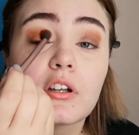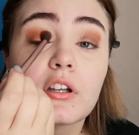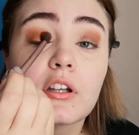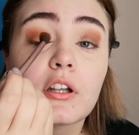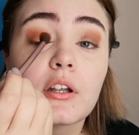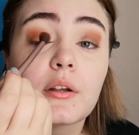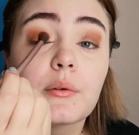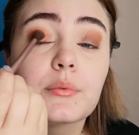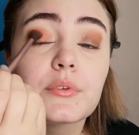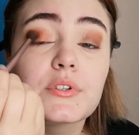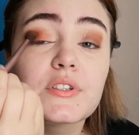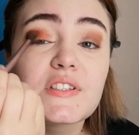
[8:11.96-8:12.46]

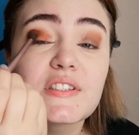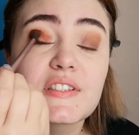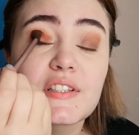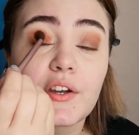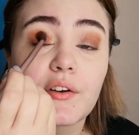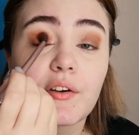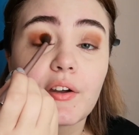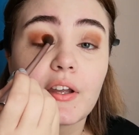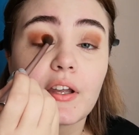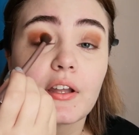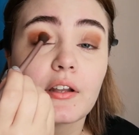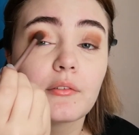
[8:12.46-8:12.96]
And I'm just
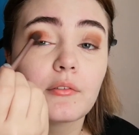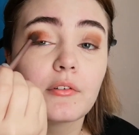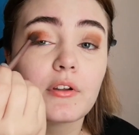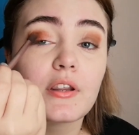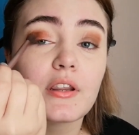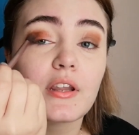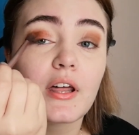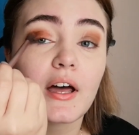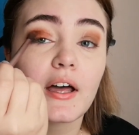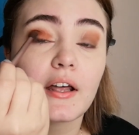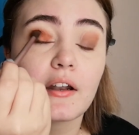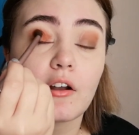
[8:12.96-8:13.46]
going in
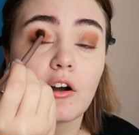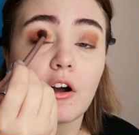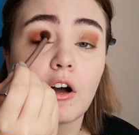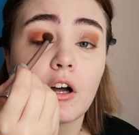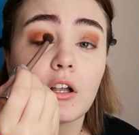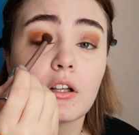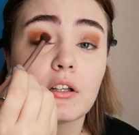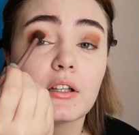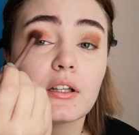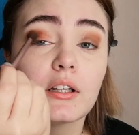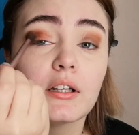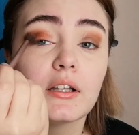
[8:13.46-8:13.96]
with that
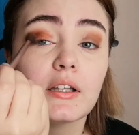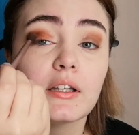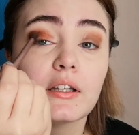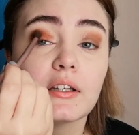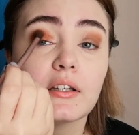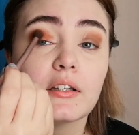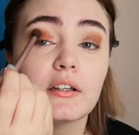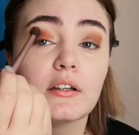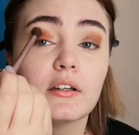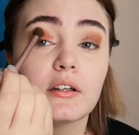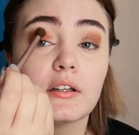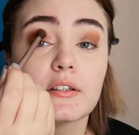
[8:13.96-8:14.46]
on the
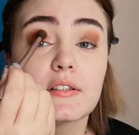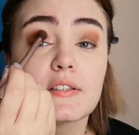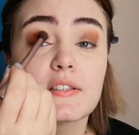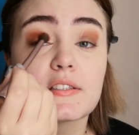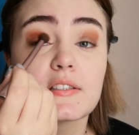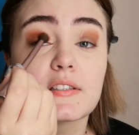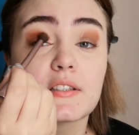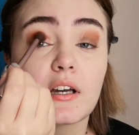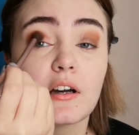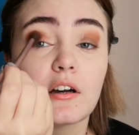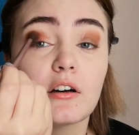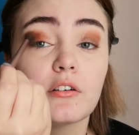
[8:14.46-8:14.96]
lid
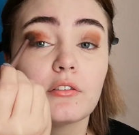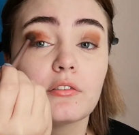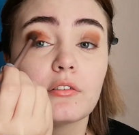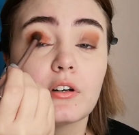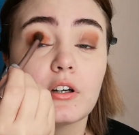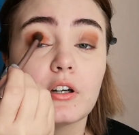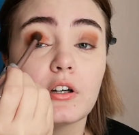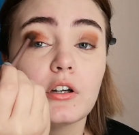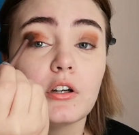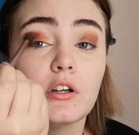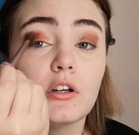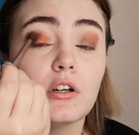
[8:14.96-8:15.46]
itself,
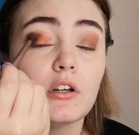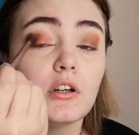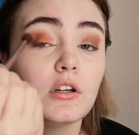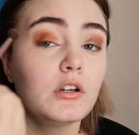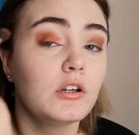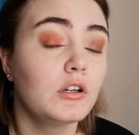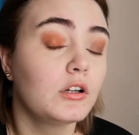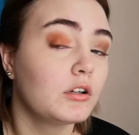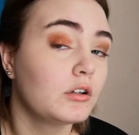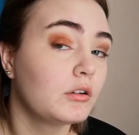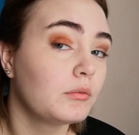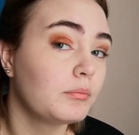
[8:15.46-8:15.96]

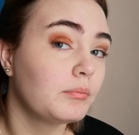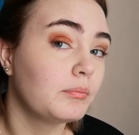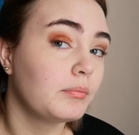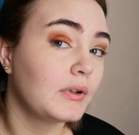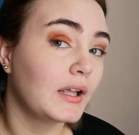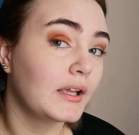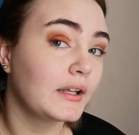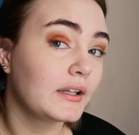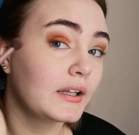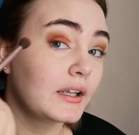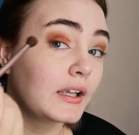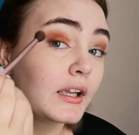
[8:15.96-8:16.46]

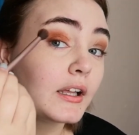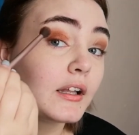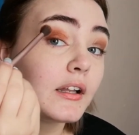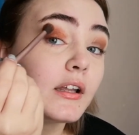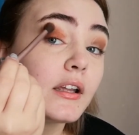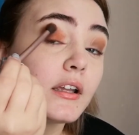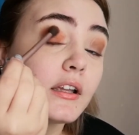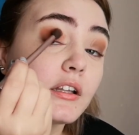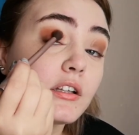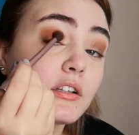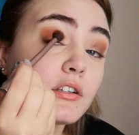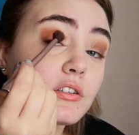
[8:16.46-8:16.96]
blending
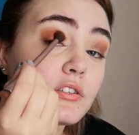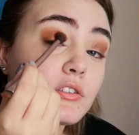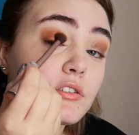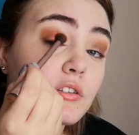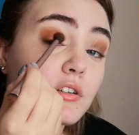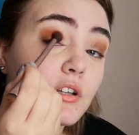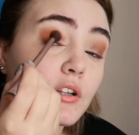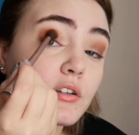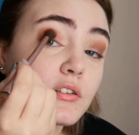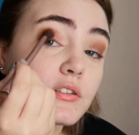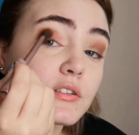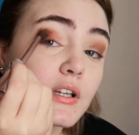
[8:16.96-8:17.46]
it
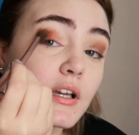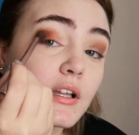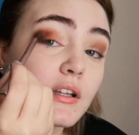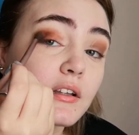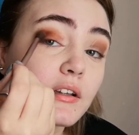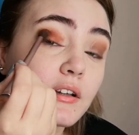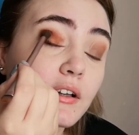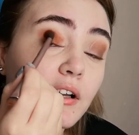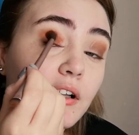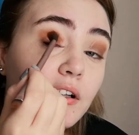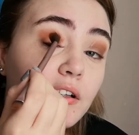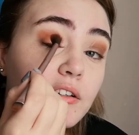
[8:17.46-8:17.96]
into those
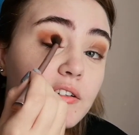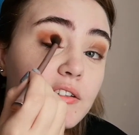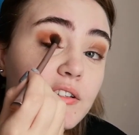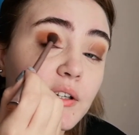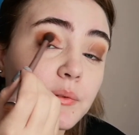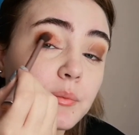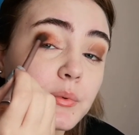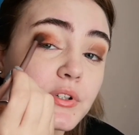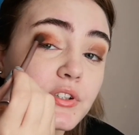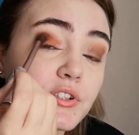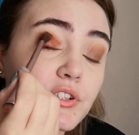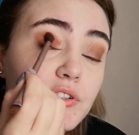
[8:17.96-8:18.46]
other colors
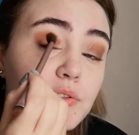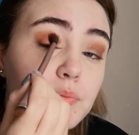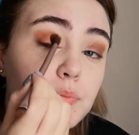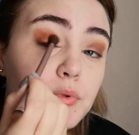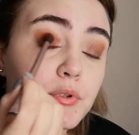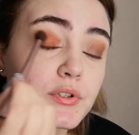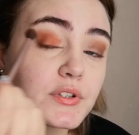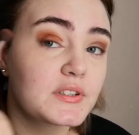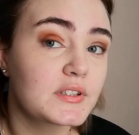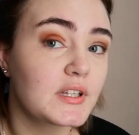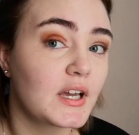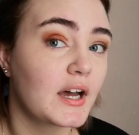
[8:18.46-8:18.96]
that we just
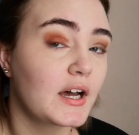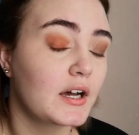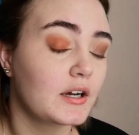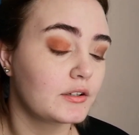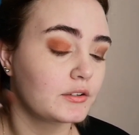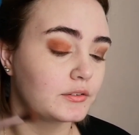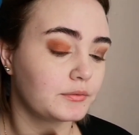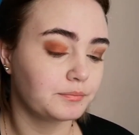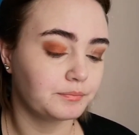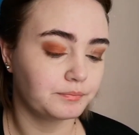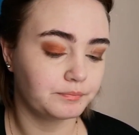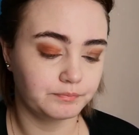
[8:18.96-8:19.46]
put
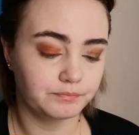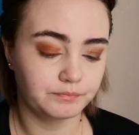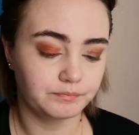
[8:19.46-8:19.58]
down.